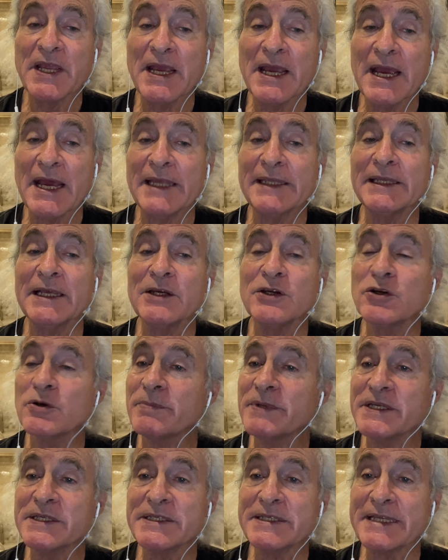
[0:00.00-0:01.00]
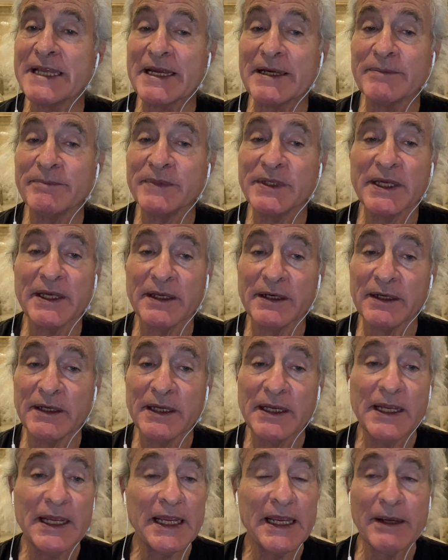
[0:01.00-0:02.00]
and then you'll be stamped in.
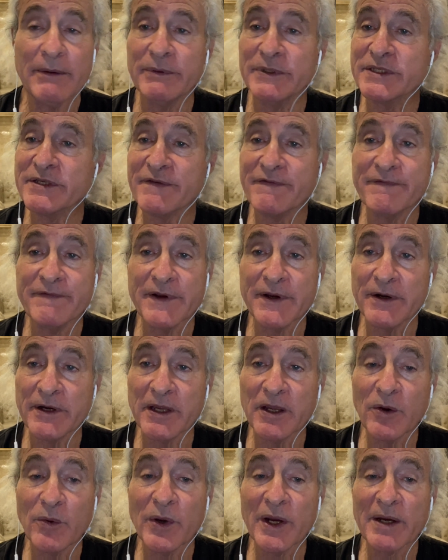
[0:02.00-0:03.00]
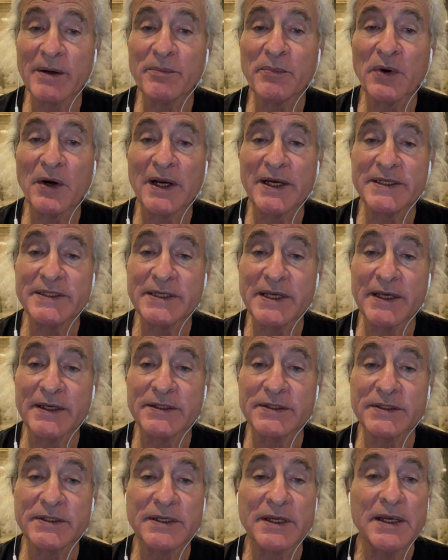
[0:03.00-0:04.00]
It was a very quick
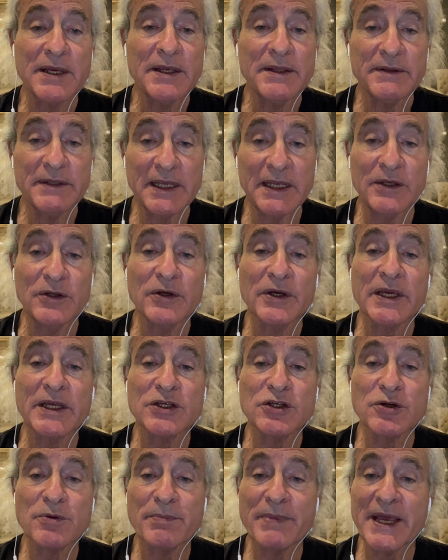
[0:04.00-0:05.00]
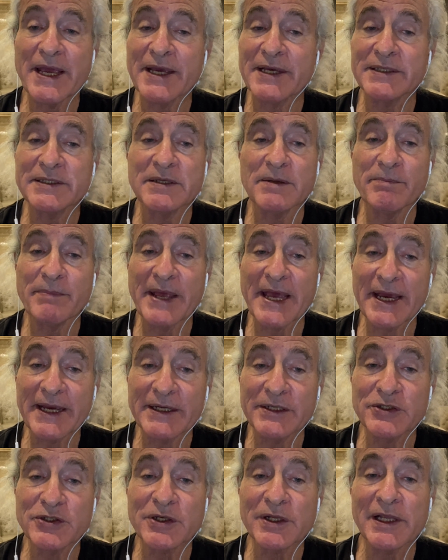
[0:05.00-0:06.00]
process. Then you get your bags at
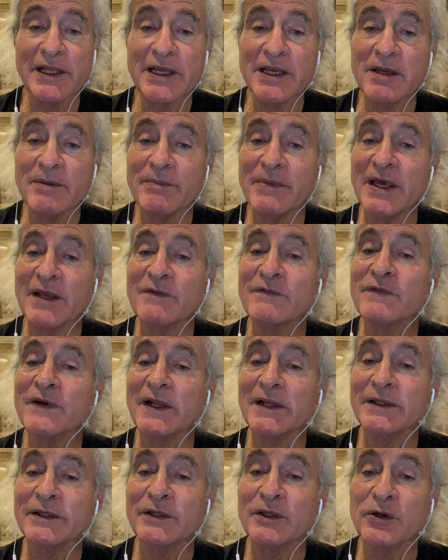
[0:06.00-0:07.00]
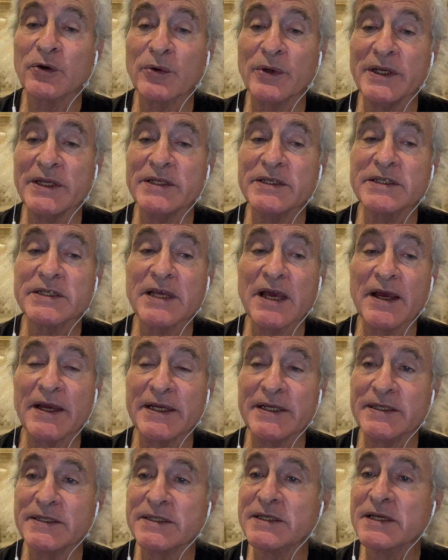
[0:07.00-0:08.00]
baggage claim and follow the green
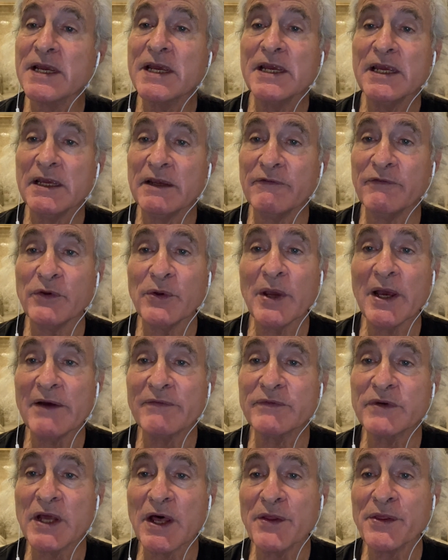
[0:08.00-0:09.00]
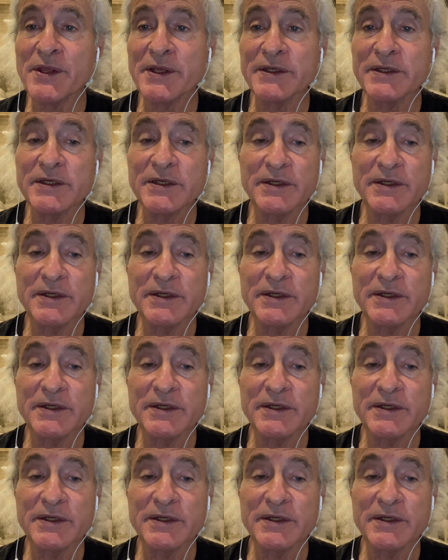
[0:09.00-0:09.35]
signs if you have nothing to